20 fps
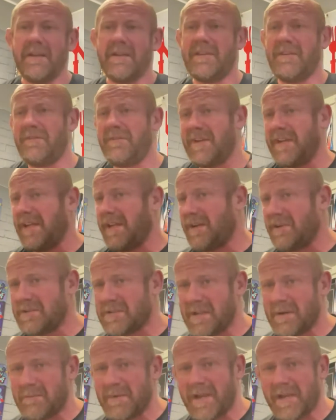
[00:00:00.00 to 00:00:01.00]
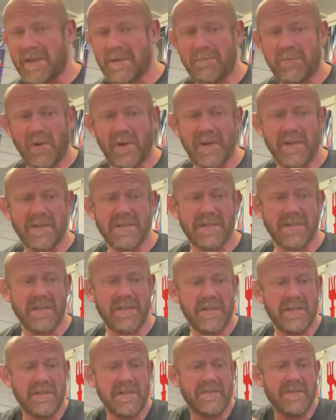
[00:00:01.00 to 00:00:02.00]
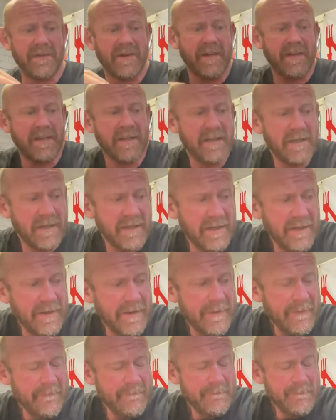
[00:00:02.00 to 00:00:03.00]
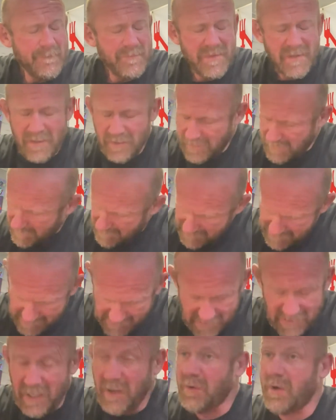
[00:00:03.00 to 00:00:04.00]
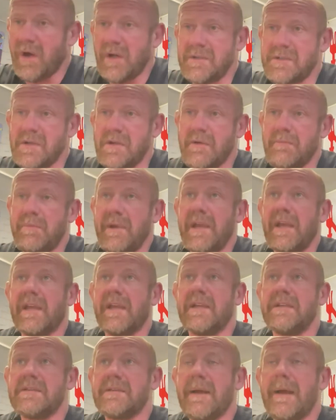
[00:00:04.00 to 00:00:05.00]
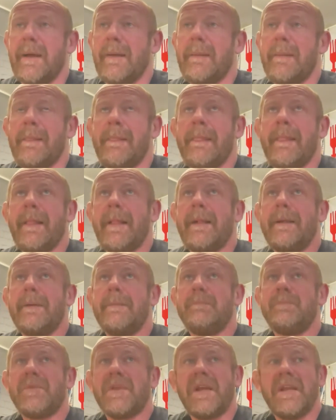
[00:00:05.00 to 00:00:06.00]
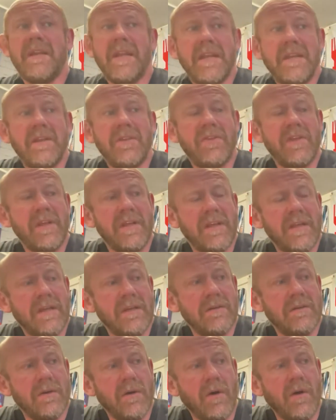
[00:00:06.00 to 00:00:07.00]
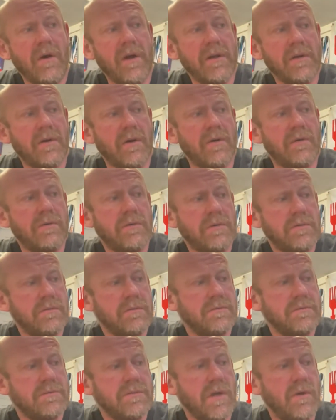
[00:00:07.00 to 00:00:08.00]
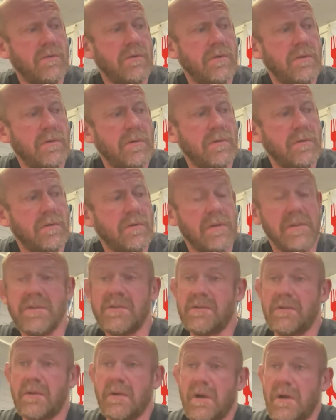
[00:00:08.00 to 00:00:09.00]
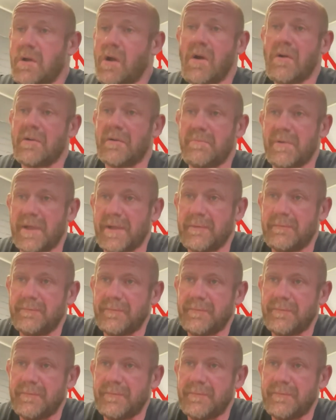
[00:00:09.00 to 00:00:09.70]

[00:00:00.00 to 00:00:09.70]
The videos they make are polished, and you just think, oh, so hard to compete against that. And then you're thinking, all right, cool. So I can't compete.